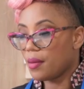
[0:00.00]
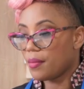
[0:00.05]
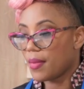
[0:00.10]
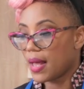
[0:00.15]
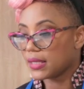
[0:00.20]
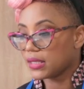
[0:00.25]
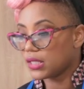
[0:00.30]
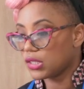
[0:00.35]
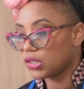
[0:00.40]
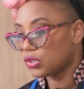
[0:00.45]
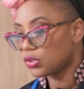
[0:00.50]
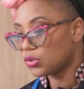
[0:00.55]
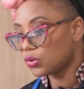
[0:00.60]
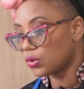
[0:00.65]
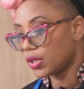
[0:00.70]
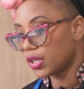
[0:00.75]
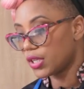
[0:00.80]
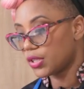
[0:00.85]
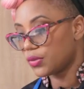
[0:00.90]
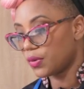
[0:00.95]
Massy
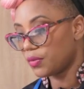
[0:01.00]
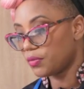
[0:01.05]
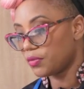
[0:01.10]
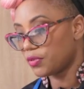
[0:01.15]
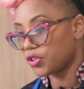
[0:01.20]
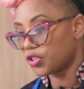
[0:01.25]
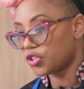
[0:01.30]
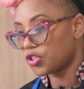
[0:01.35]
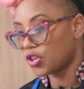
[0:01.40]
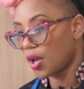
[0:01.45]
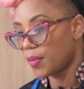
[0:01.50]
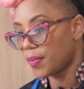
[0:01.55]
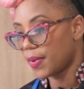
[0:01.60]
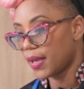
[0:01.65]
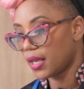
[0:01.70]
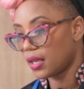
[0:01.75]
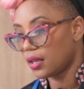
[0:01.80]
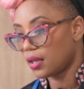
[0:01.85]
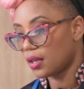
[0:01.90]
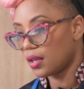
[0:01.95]
Stores when we were
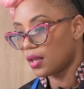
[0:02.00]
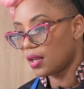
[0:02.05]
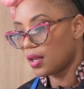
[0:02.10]
shopping.